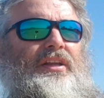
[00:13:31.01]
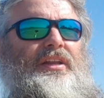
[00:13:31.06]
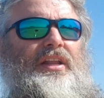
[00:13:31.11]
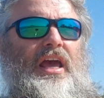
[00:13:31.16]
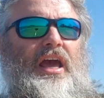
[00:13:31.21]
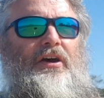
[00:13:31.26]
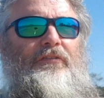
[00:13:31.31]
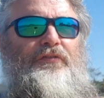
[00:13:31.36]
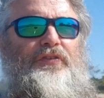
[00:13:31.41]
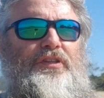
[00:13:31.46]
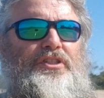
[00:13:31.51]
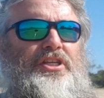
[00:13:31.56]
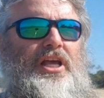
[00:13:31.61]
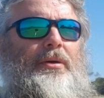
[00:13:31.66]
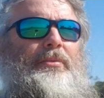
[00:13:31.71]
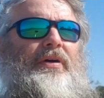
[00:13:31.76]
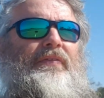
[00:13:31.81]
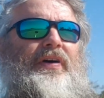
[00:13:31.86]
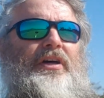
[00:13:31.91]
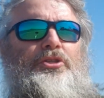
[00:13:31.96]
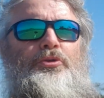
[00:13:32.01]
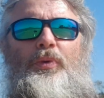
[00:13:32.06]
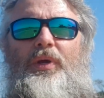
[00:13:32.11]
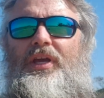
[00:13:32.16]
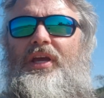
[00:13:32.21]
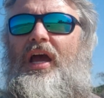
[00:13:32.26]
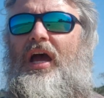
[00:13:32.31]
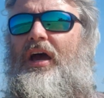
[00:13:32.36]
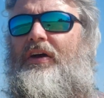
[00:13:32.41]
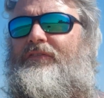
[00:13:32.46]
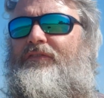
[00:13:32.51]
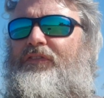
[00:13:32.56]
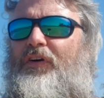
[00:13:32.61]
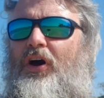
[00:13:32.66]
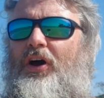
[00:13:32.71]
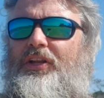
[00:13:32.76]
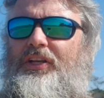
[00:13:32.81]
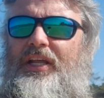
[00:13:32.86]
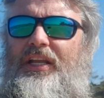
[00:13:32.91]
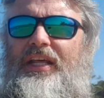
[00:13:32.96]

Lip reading: Now, for some of us, we can't find